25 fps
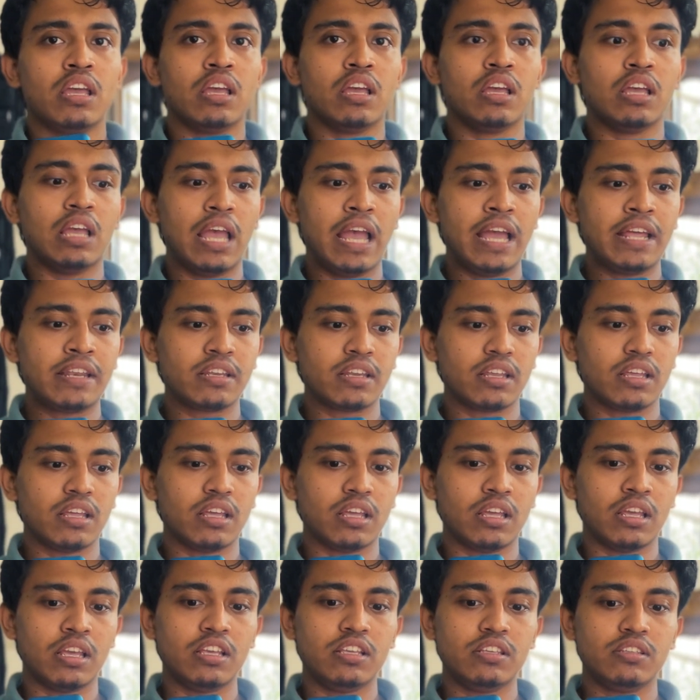and
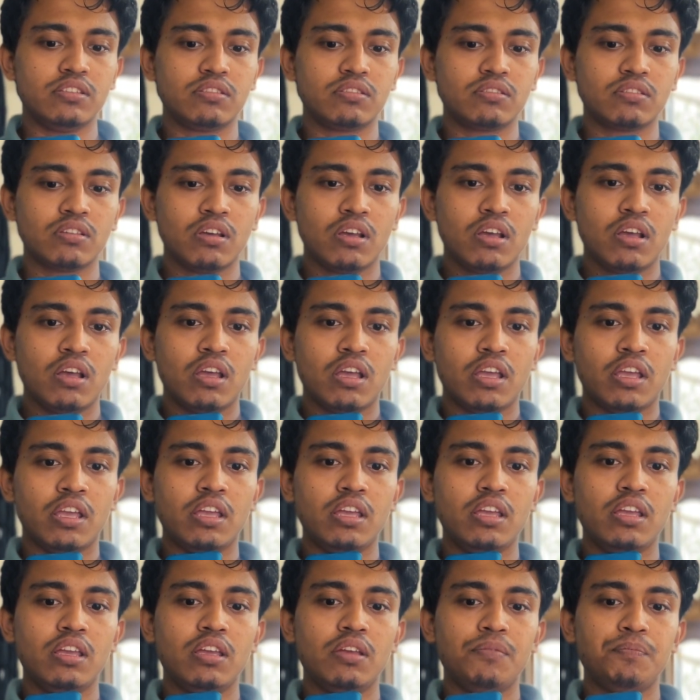he's
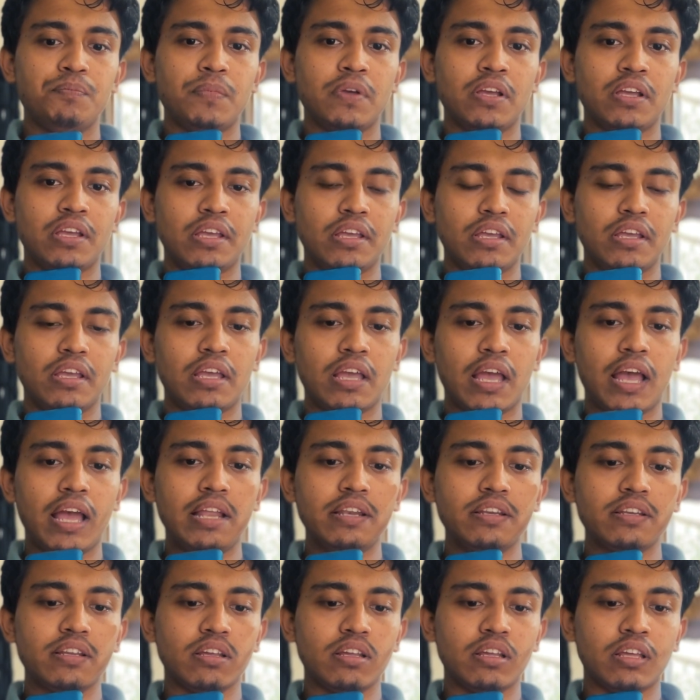
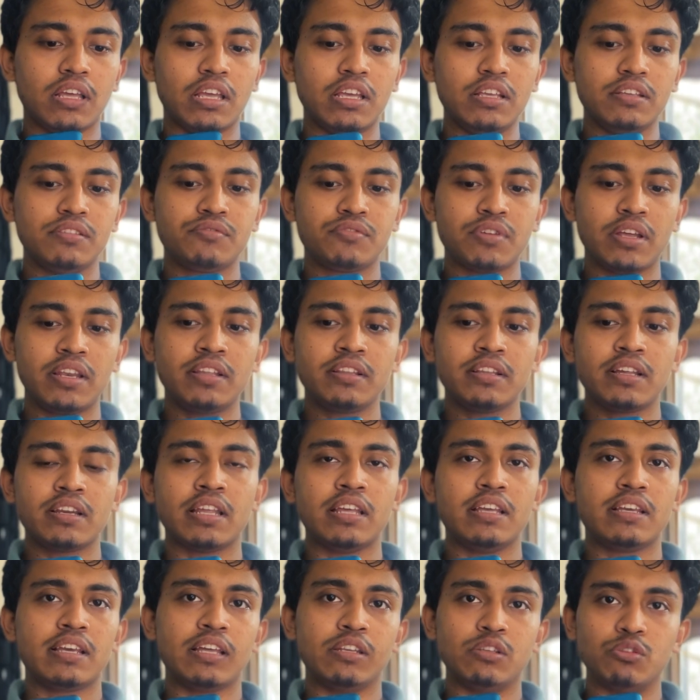telling that he
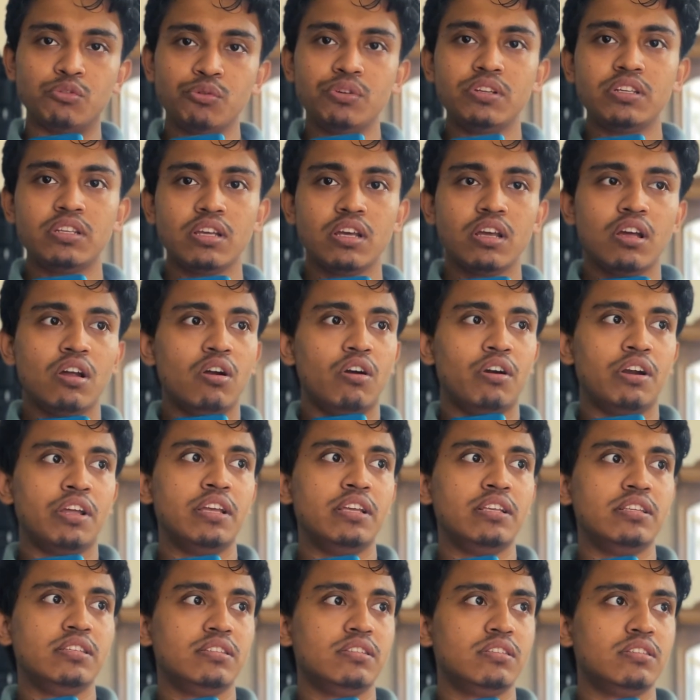can do it, or
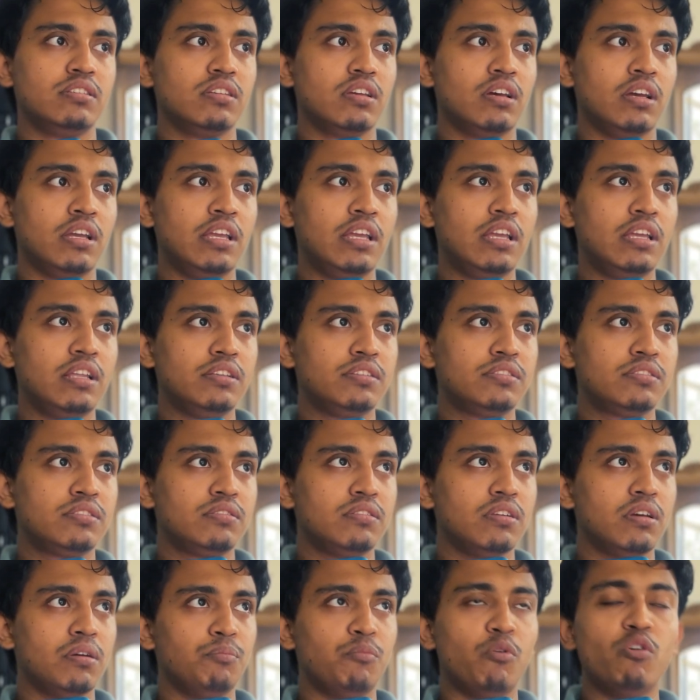he's
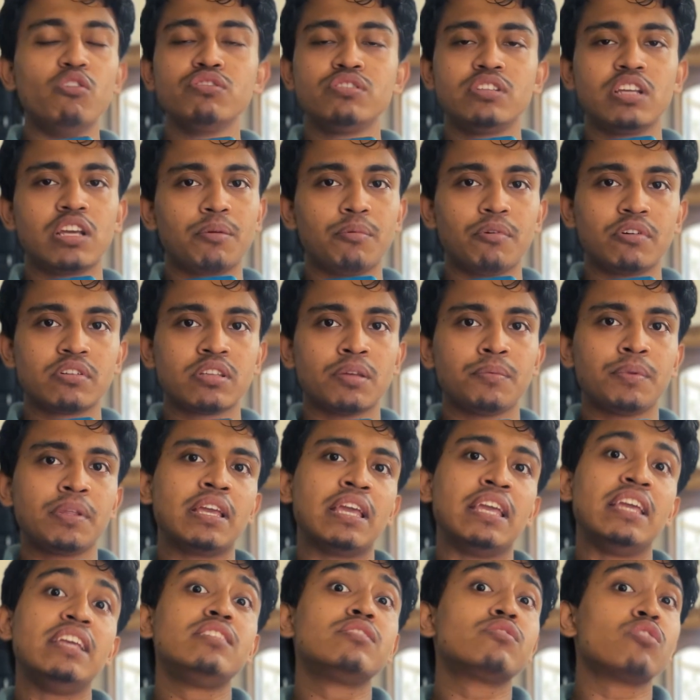boasting about something,
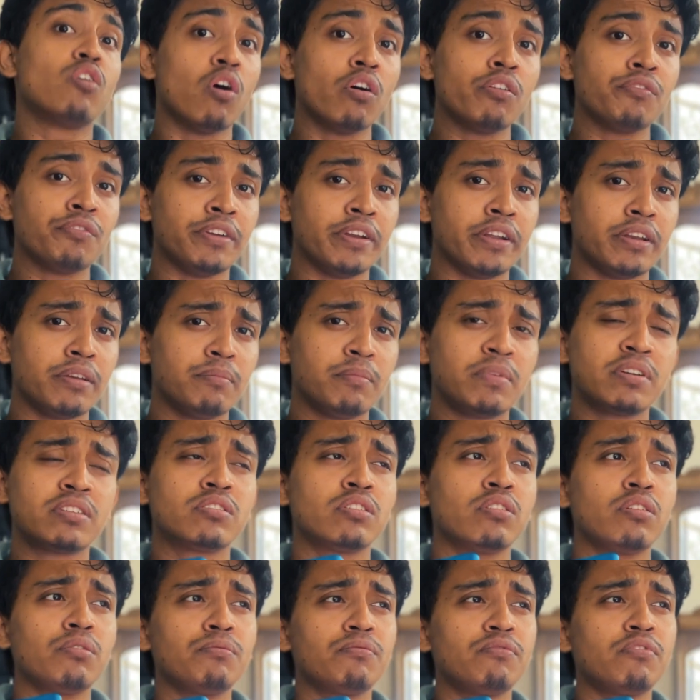he's confident. But
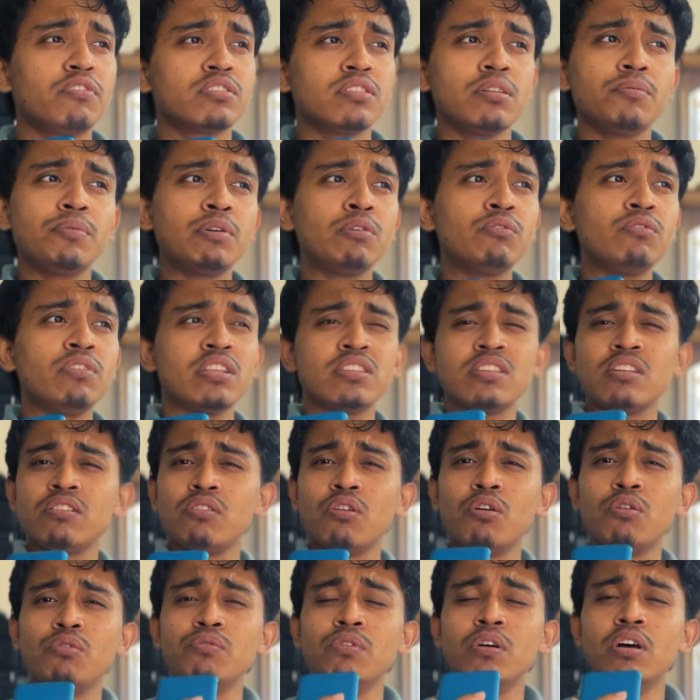so for someone who doesn't
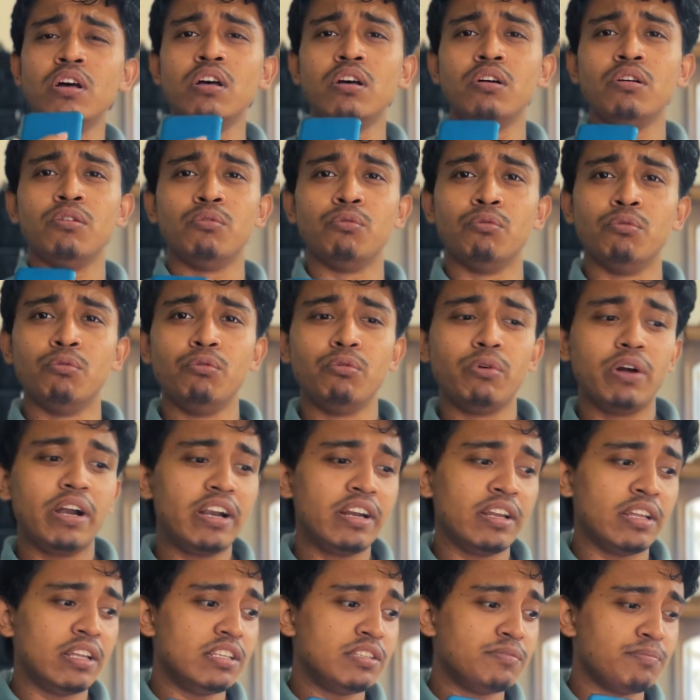know where
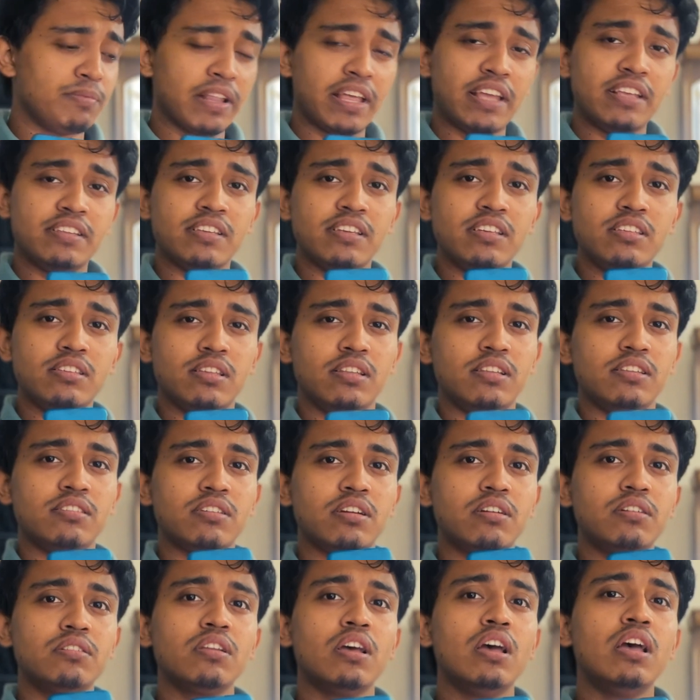his place is in this
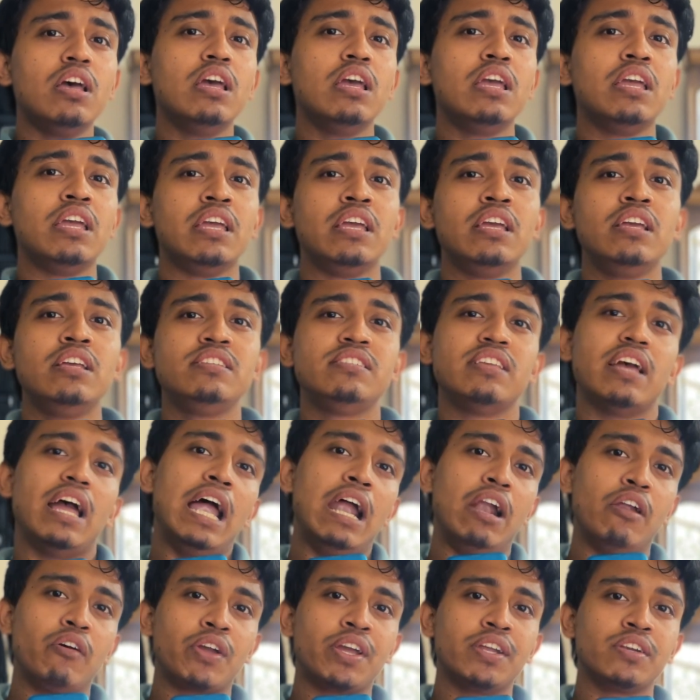earth, he's
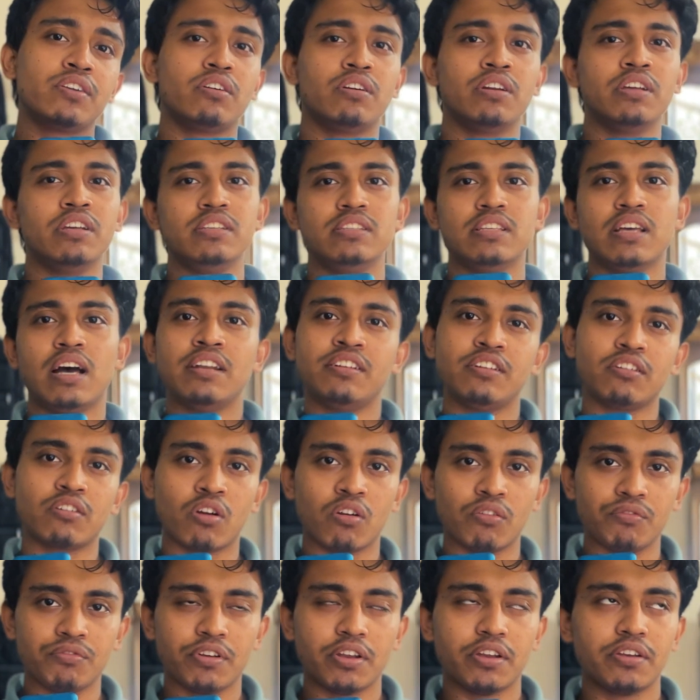arrogant or he's
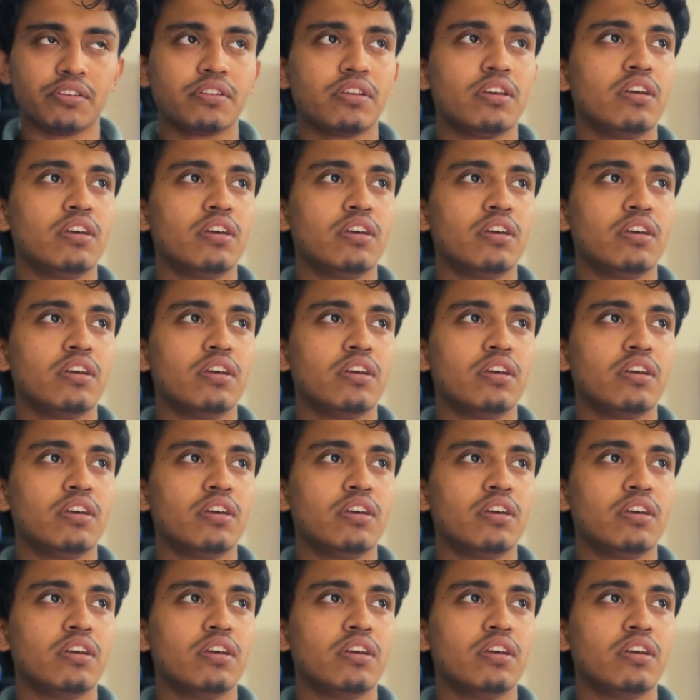underconfident.